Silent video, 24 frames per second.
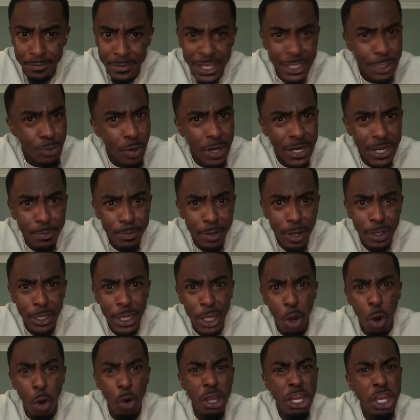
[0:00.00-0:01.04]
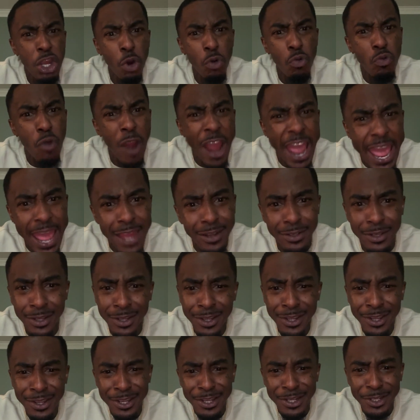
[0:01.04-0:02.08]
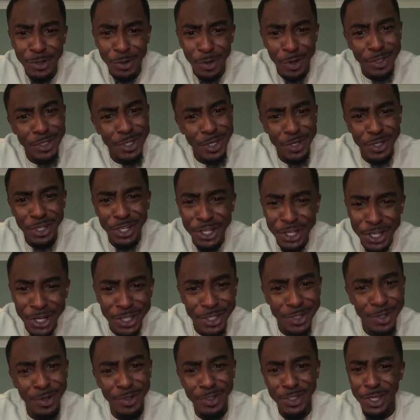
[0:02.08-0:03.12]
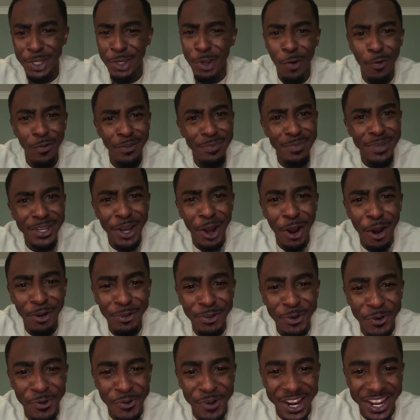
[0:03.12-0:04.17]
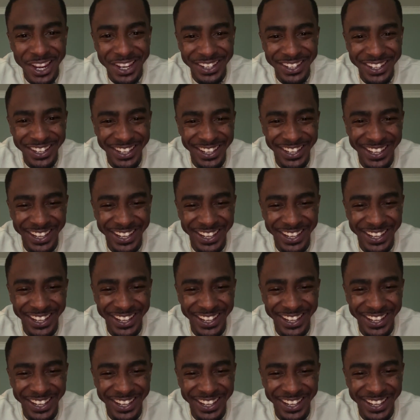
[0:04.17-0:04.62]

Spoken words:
That's why they be like, oh, he a rat. You know what I'm saying? In the hood, you know what I'm saying? You don't want to be called no rat.